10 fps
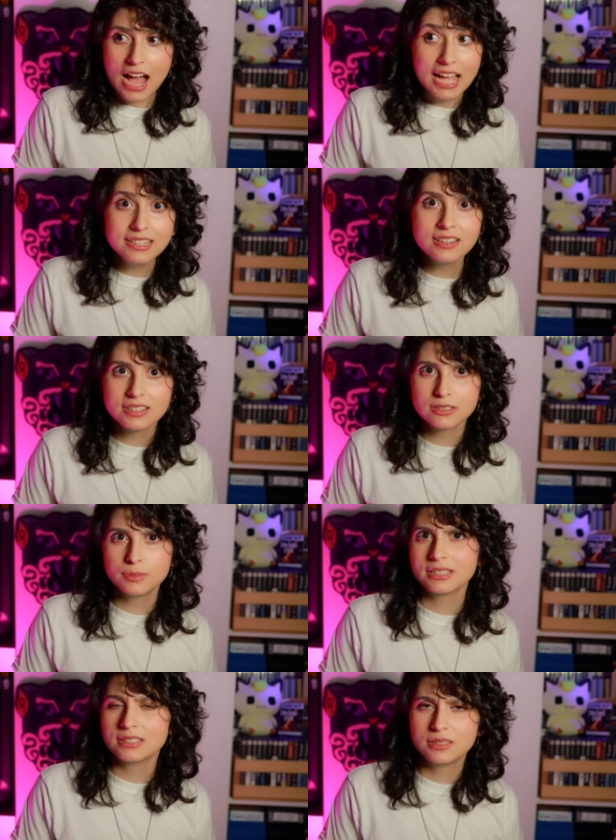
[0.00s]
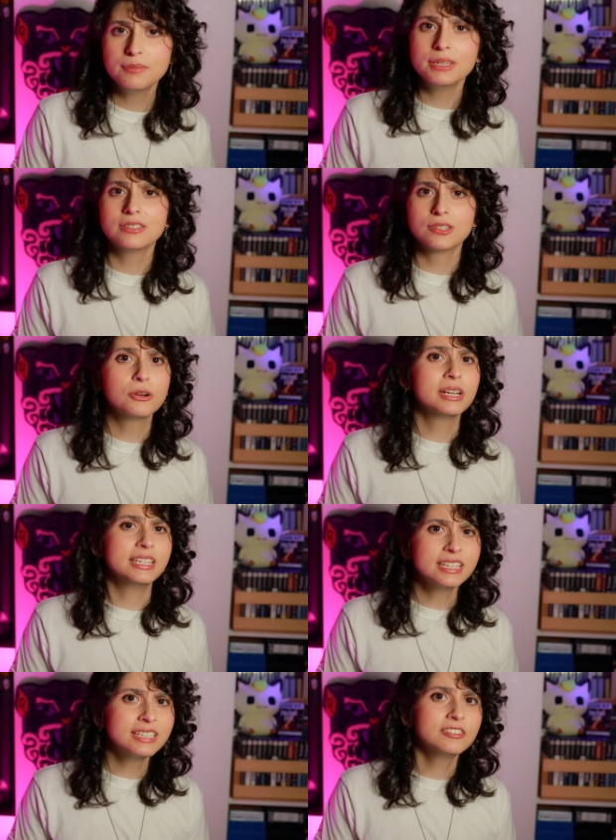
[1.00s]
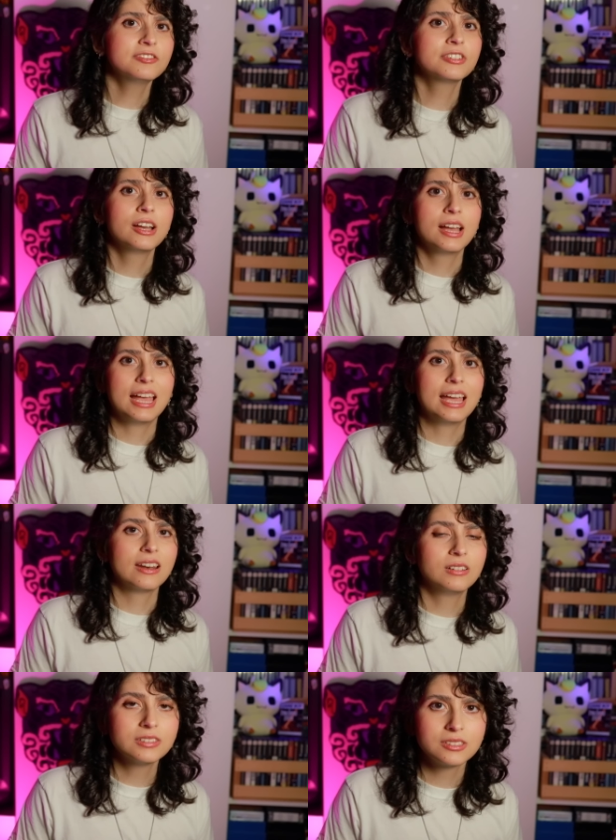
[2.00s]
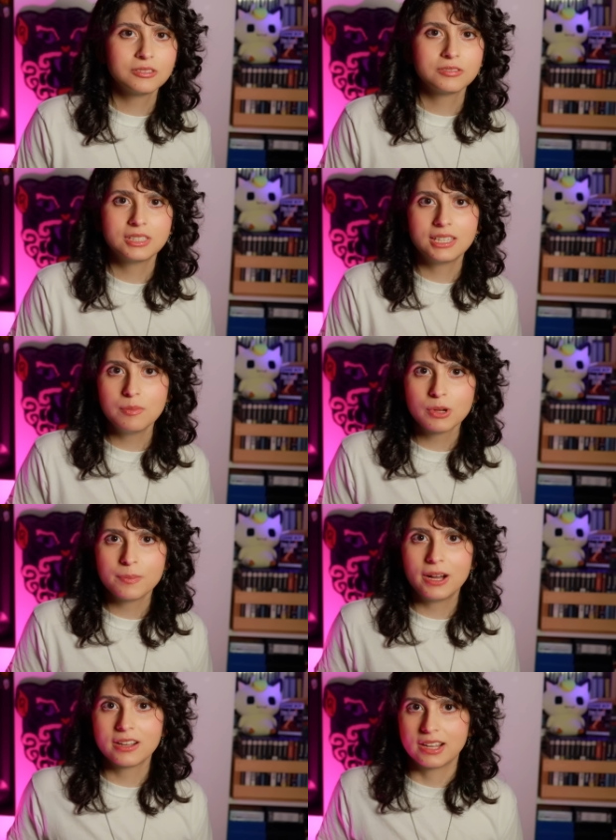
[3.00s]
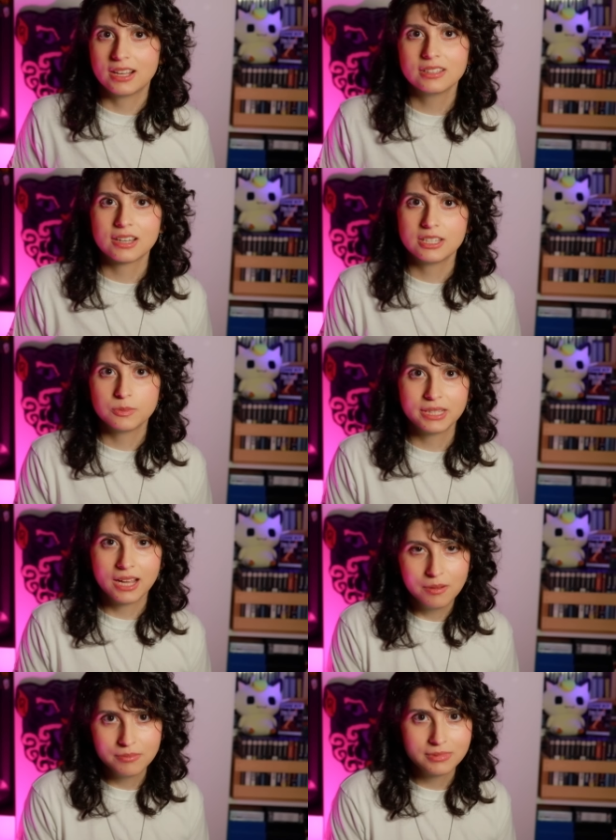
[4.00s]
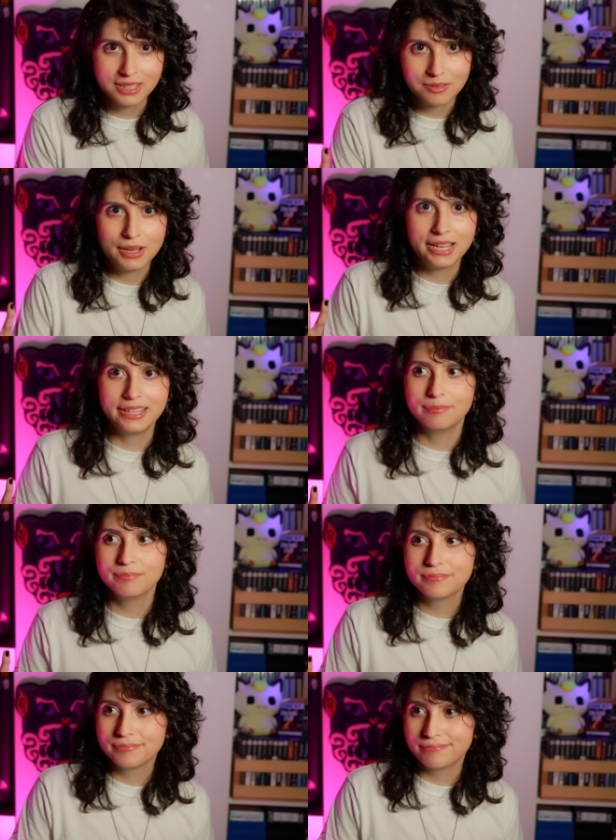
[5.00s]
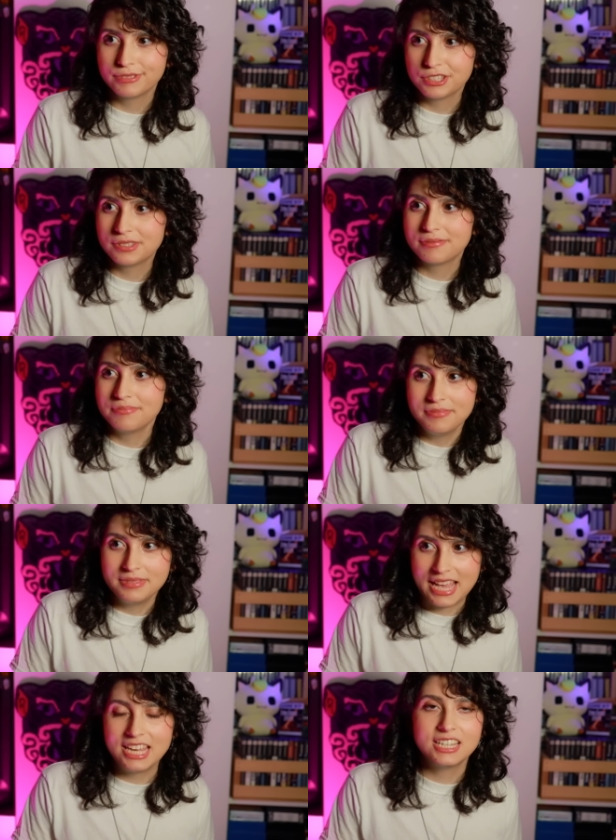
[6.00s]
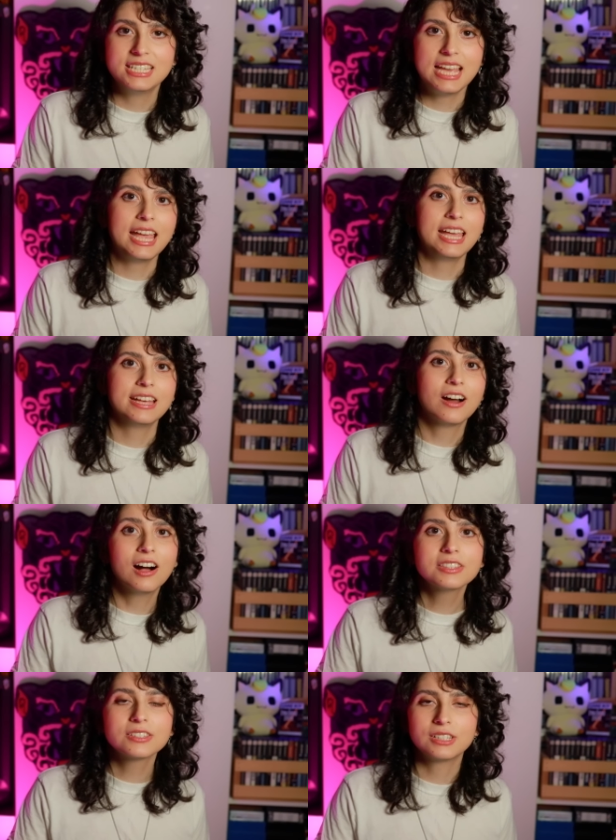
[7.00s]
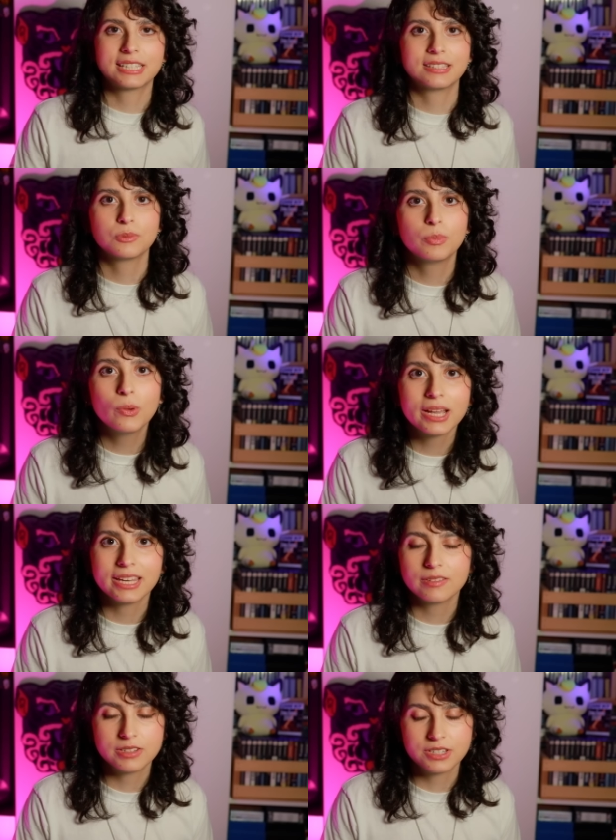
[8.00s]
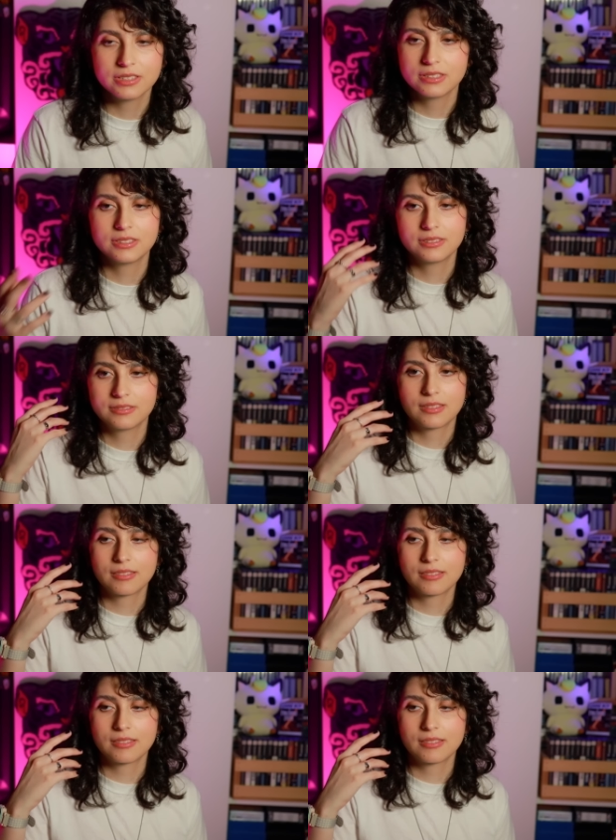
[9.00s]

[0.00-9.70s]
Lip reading: I did not expect that to be so addictive. And also the Game Boy Pocket Color has become like my just day-to-day console at this point, which is